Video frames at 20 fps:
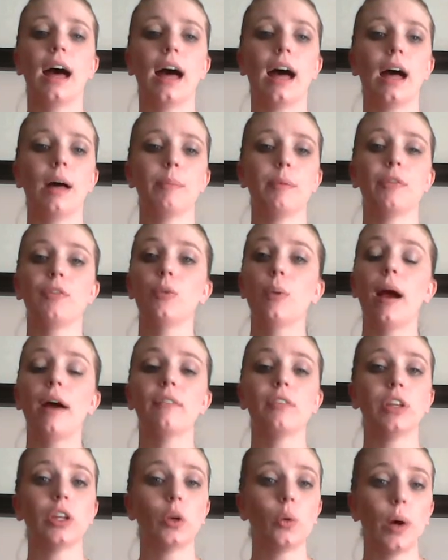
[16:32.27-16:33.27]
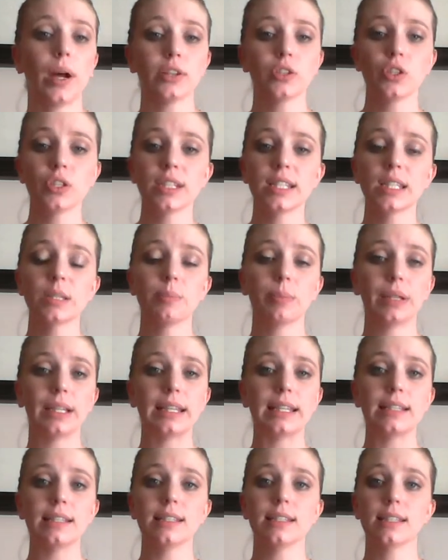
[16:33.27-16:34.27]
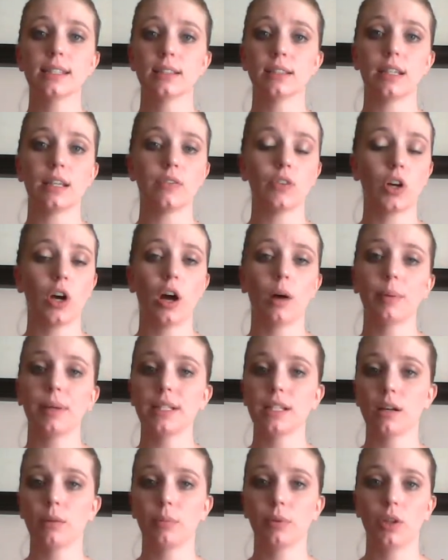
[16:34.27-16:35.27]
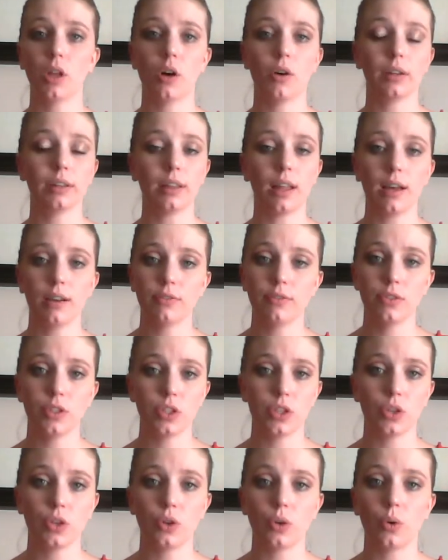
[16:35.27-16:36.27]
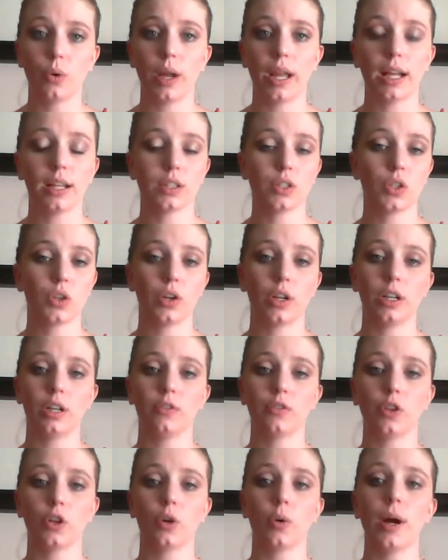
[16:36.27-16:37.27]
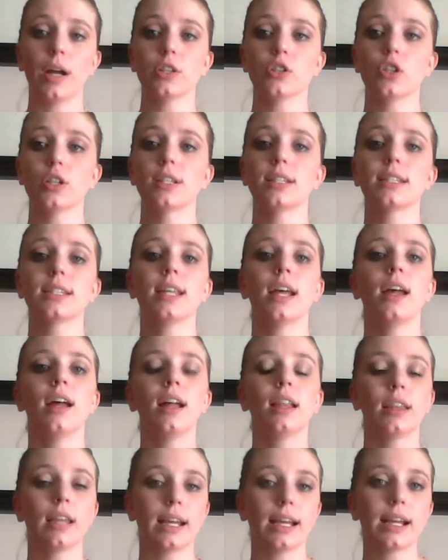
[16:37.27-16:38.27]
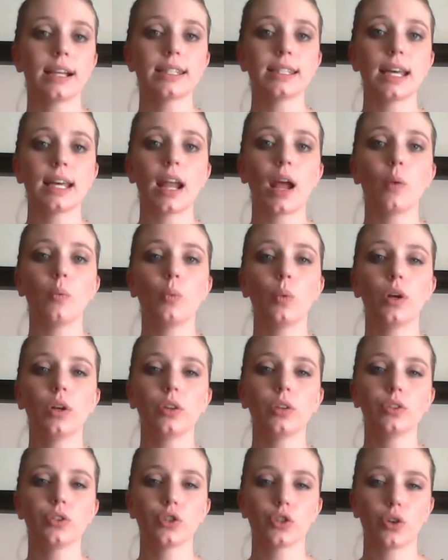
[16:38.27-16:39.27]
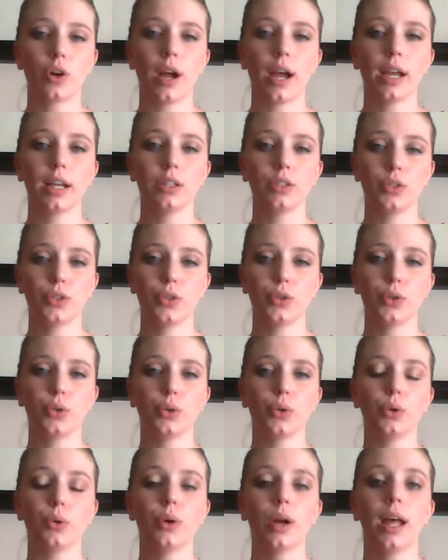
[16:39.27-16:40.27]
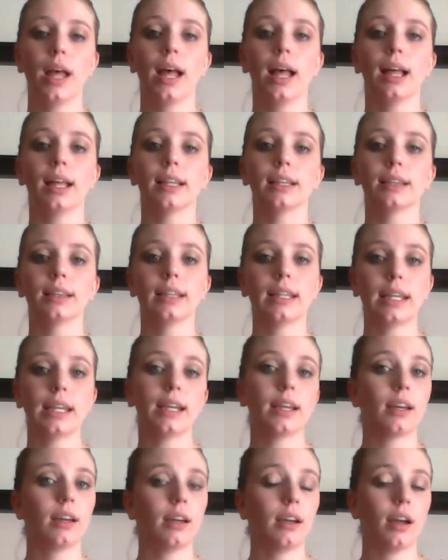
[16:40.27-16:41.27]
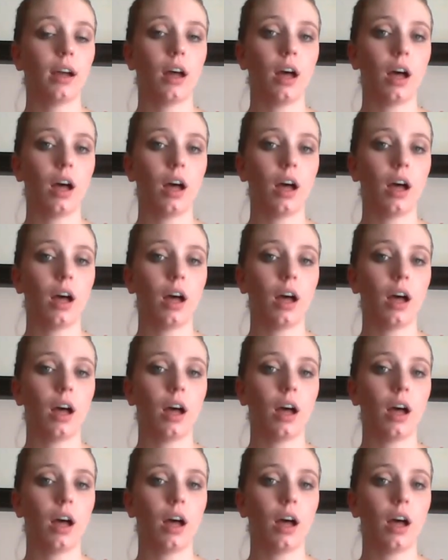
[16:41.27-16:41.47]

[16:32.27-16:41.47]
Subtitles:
If you have any questions, please leave a comment down below. I'd love to answer any of your questions. Like I said, I will try to link